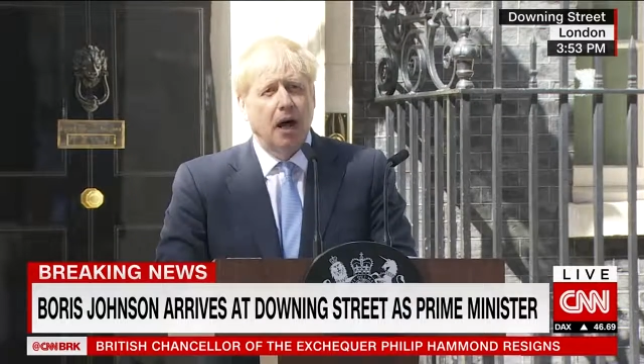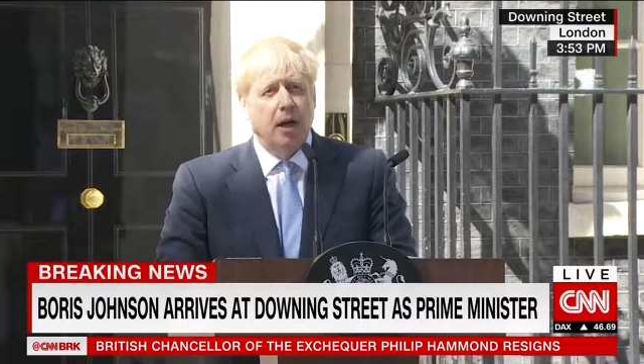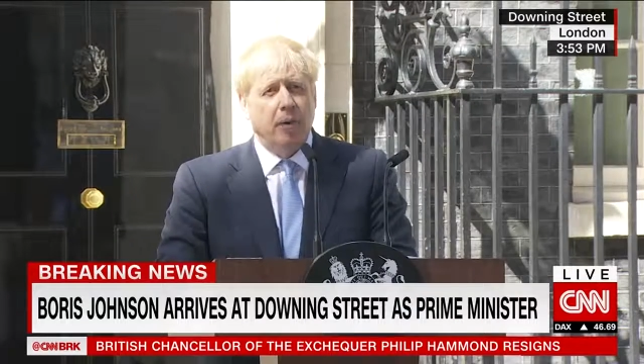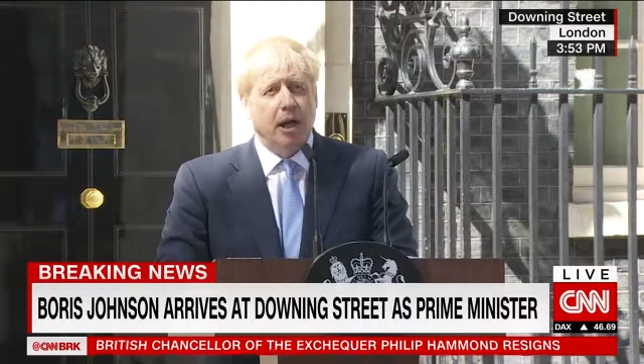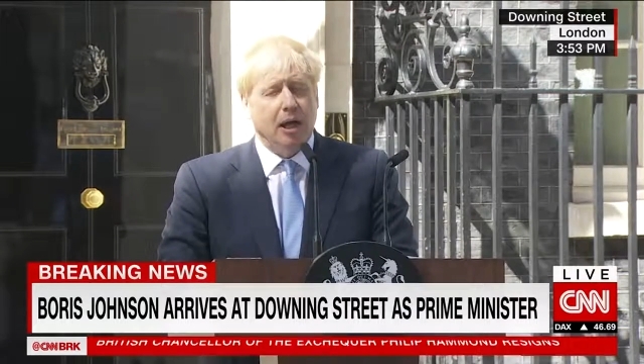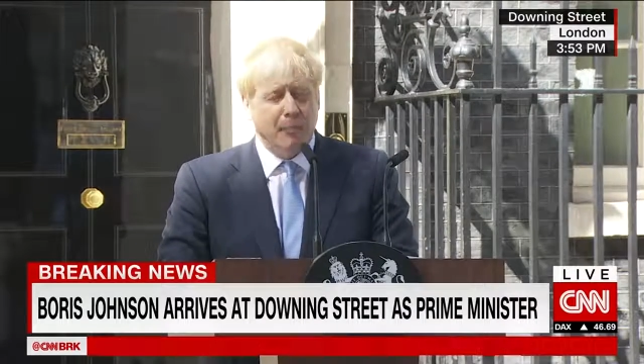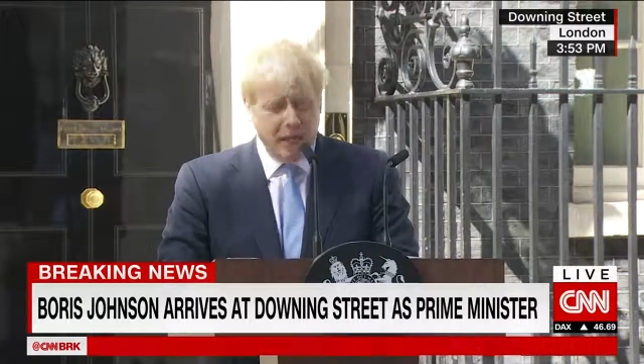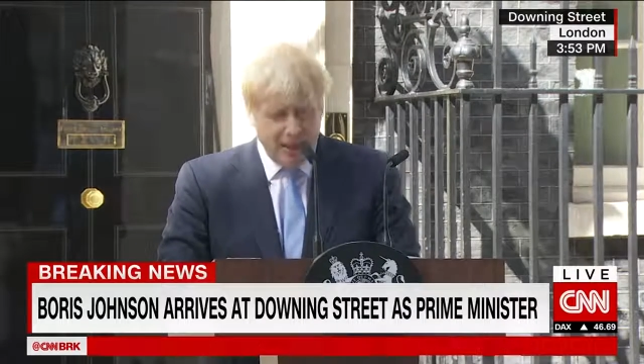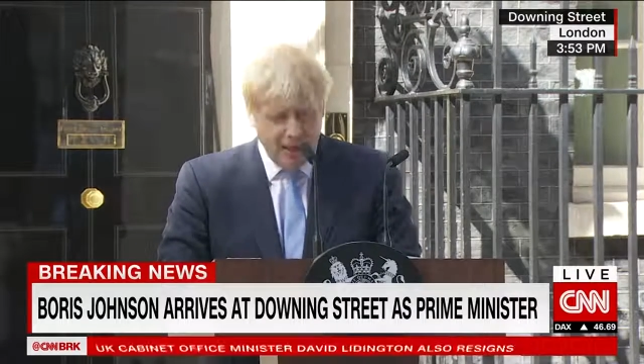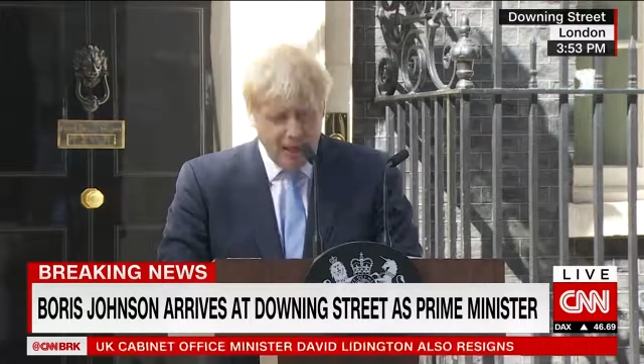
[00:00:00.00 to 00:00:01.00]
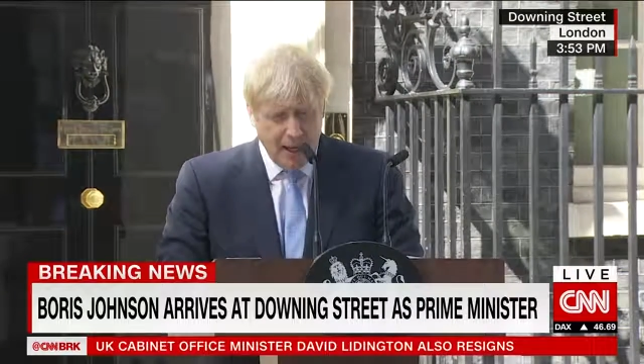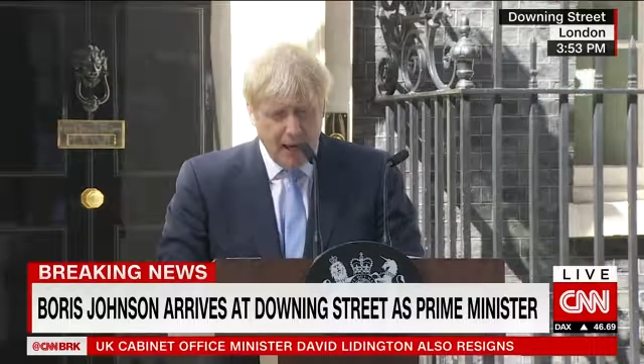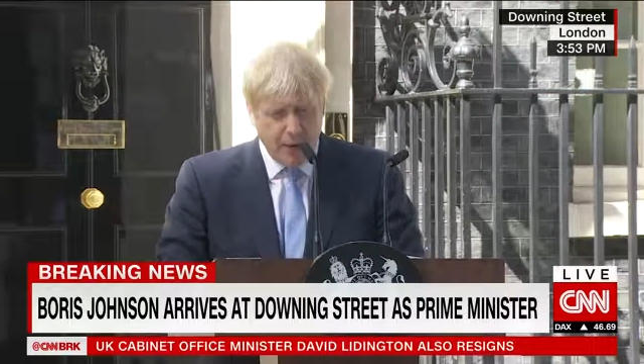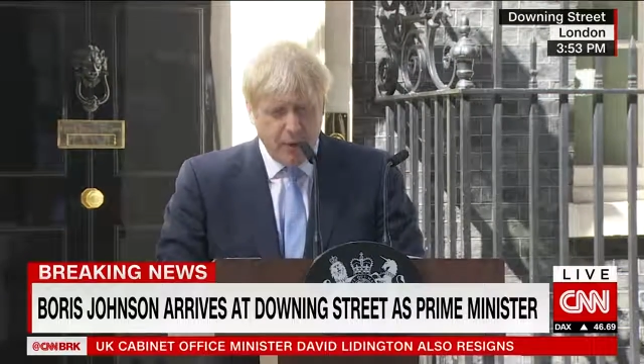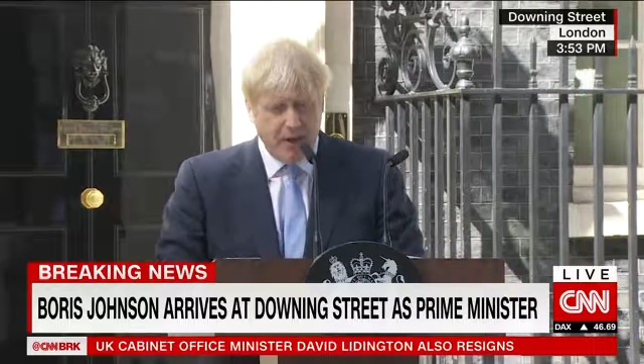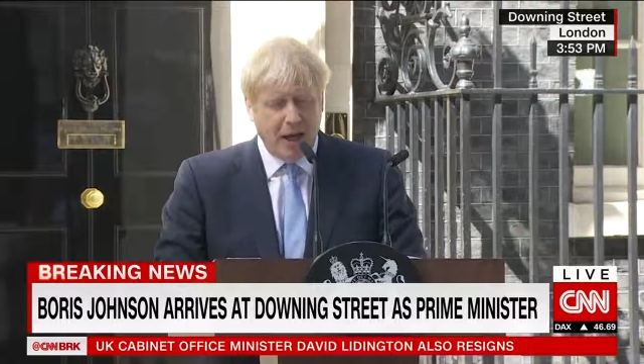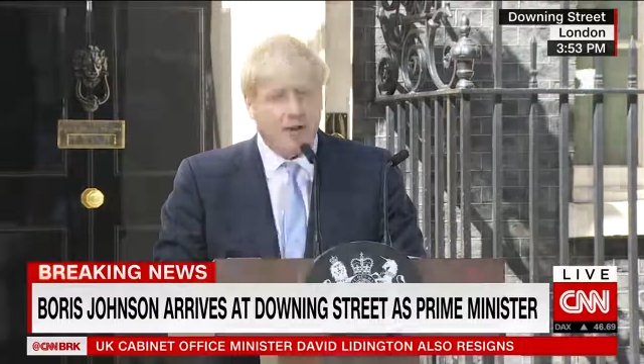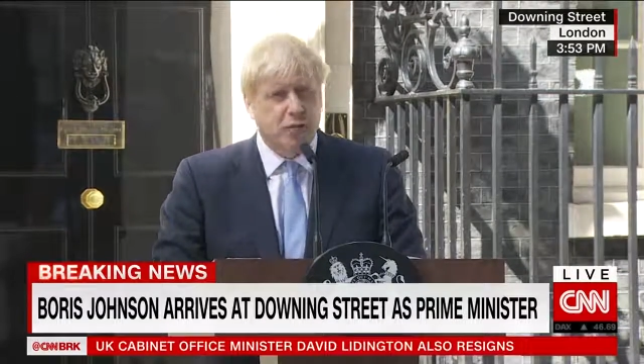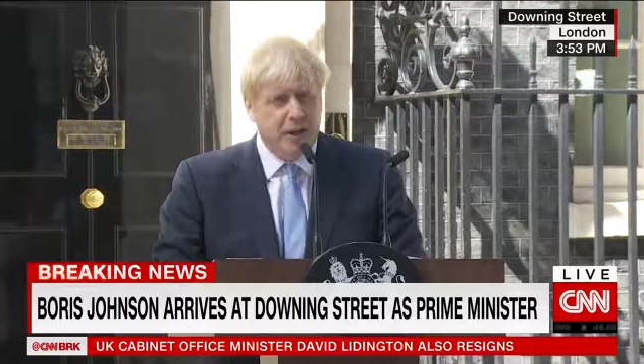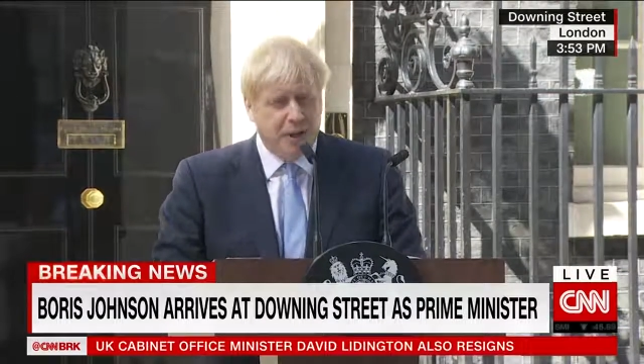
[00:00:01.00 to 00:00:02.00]
And we're going to come in with another
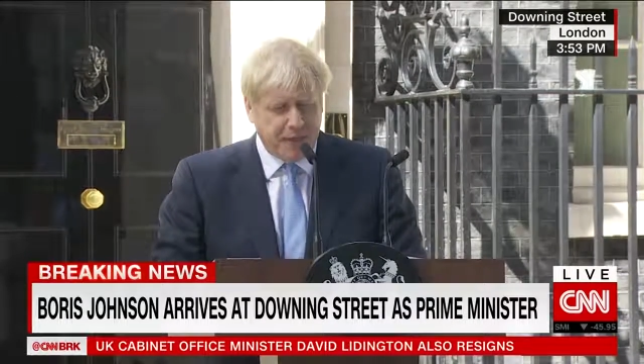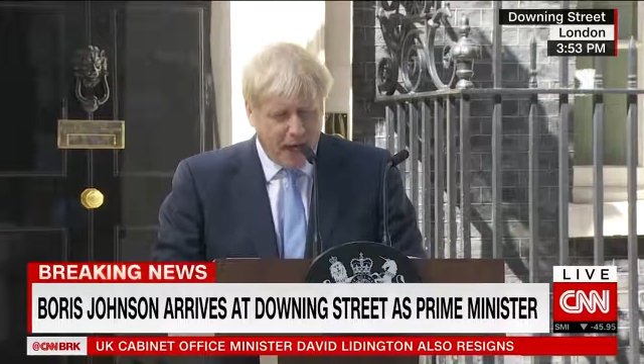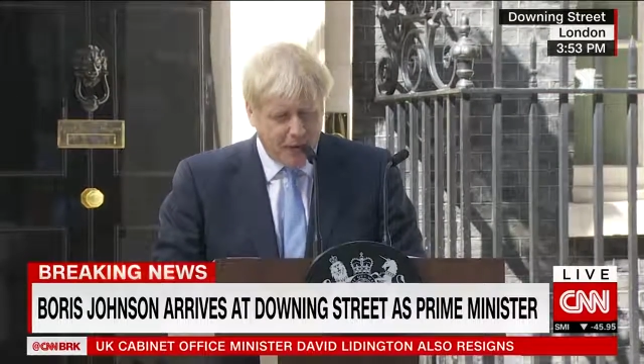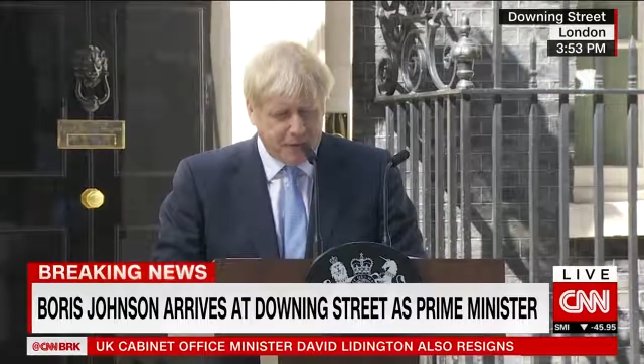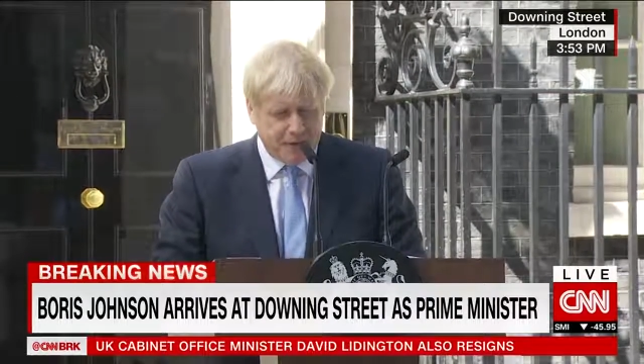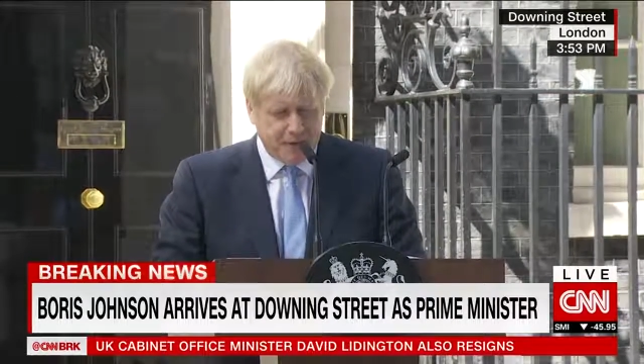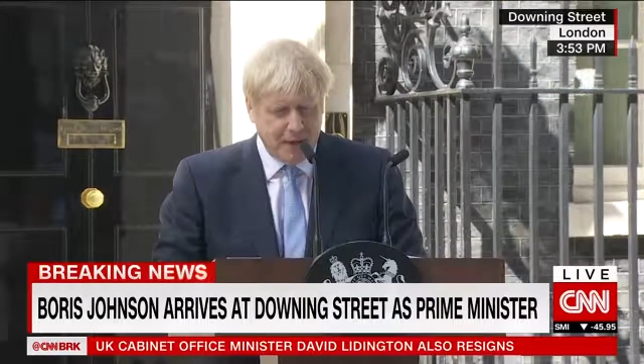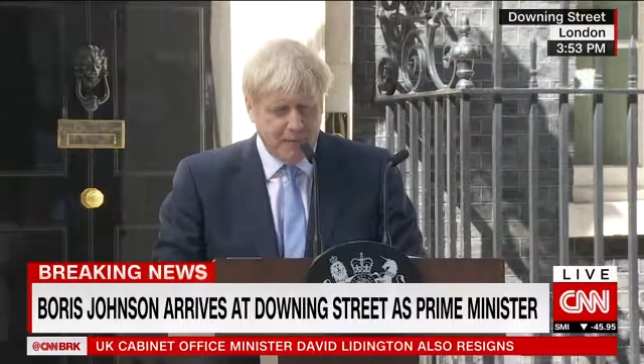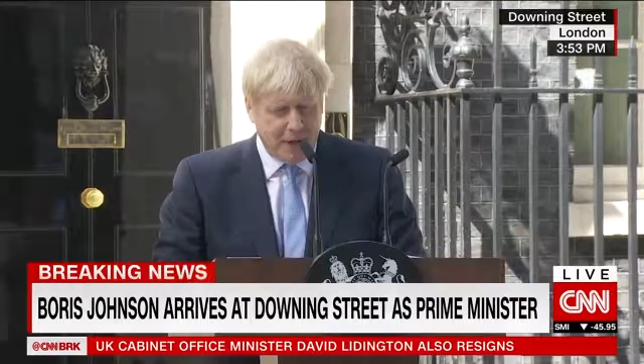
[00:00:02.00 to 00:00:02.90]
20,000